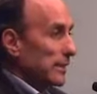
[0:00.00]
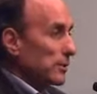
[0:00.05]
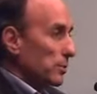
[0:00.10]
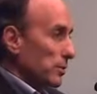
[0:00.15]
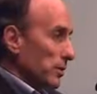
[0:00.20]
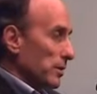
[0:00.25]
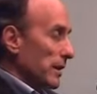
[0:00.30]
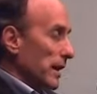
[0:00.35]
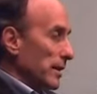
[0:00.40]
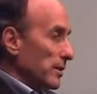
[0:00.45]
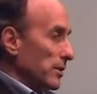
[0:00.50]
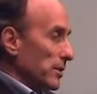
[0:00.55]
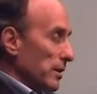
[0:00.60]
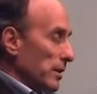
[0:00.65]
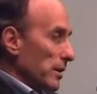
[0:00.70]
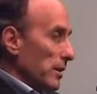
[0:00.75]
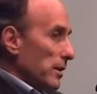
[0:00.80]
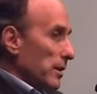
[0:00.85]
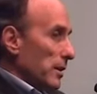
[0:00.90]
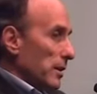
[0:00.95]
and that's what
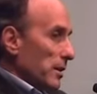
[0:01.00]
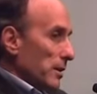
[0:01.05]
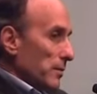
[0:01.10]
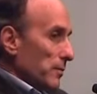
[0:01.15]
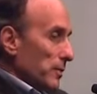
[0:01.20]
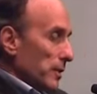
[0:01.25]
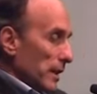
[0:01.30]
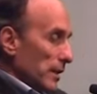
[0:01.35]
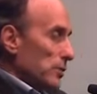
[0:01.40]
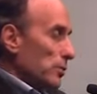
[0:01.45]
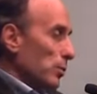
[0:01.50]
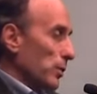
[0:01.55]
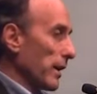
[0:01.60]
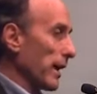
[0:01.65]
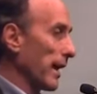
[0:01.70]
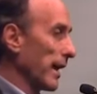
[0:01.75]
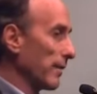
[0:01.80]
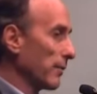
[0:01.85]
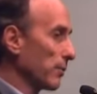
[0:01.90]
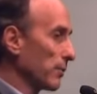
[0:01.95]
the, that's what we
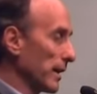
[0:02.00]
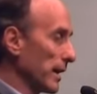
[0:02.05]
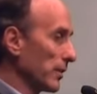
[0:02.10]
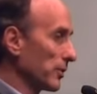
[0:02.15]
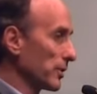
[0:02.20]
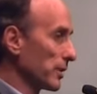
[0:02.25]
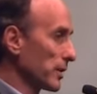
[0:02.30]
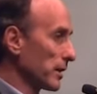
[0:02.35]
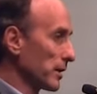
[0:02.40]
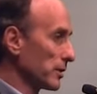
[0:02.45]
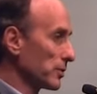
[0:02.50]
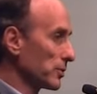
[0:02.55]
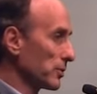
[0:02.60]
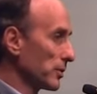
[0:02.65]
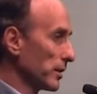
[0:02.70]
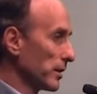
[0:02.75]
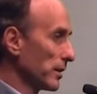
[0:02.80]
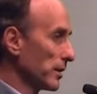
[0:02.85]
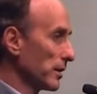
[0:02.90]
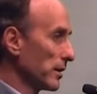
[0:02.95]
have around the
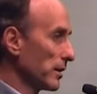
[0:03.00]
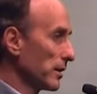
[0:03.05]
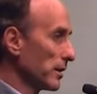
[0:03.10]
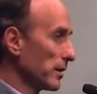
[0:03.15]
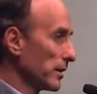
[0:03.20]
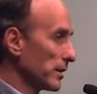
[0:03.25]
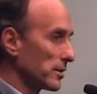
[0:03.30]
country.